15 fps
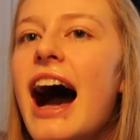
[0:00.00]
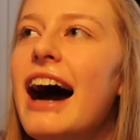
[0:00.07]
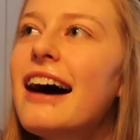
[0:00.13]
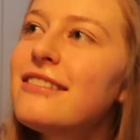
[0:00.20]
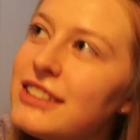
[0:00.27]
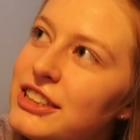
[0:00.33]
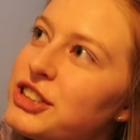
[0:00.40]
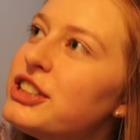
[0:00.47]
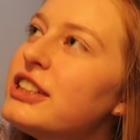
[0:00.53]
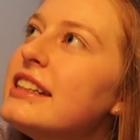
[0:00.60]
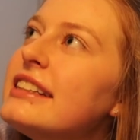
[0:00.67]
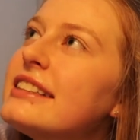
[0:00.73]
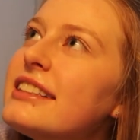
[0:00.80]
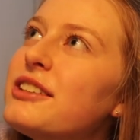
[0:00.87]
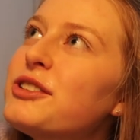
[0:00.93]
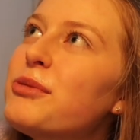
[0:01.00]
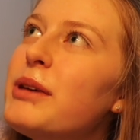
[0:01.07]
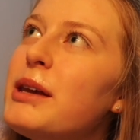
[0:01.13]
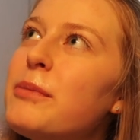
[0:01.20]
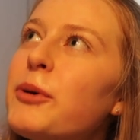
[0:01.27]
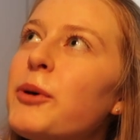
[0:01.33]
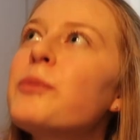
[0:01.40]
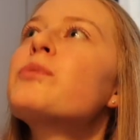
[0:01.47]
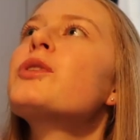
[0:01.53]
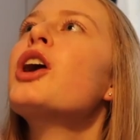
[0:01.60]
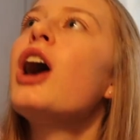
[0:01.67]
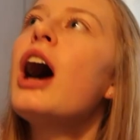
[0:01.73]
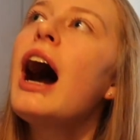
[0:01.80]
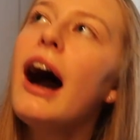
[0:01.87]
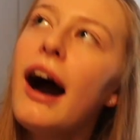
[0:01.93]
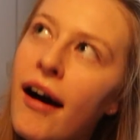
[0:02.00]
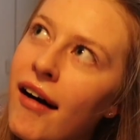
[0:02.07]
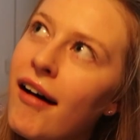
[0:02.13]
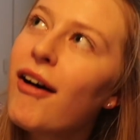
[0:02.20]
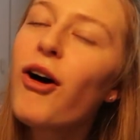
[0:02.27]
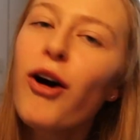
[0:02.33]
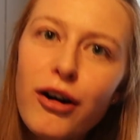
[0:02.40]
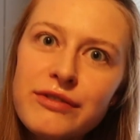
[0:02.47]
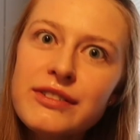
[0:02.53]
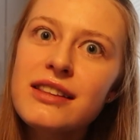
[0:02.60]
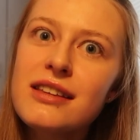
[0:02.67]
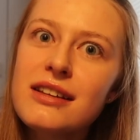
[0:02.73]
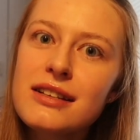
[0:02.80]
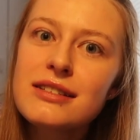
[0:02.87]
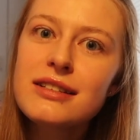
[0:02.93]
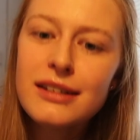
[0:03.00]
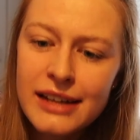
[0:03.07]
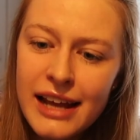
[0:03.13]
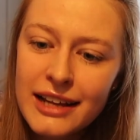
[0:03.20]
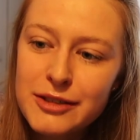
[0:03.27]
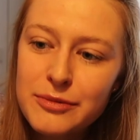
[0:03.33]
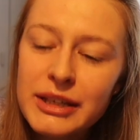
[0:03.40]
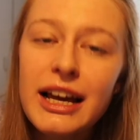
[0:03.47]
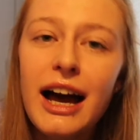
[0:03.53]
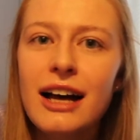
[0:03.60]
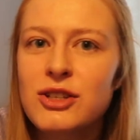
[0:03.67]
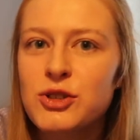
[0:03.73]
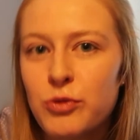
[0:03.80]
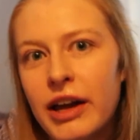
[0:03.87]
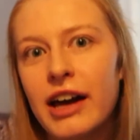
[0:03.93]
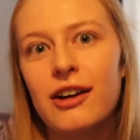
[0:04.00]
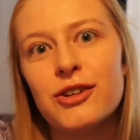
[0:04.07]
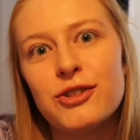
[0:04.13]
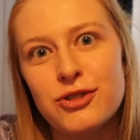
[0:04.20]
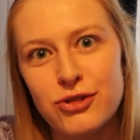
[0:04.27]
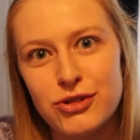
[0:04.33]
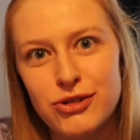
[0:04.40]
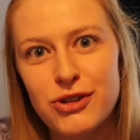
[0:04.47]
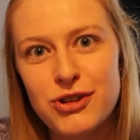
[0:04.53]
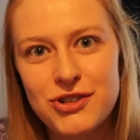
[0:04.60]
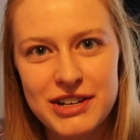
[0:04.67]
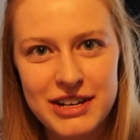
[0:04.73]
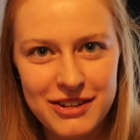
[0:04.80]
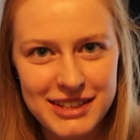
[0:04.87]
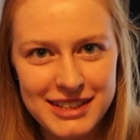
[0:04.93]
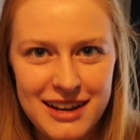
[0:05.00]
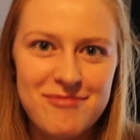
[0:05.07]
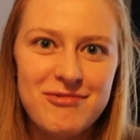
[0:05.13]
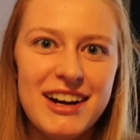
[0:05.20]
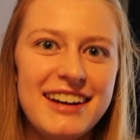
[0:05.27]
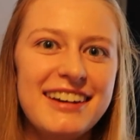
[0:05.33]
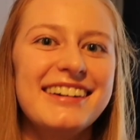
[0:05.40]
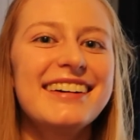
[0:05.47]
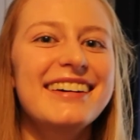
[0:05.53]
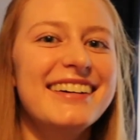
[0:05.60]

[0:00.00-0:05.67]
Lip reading: I've literally said to people, after this anatomy, I swear I could do surgery on someone.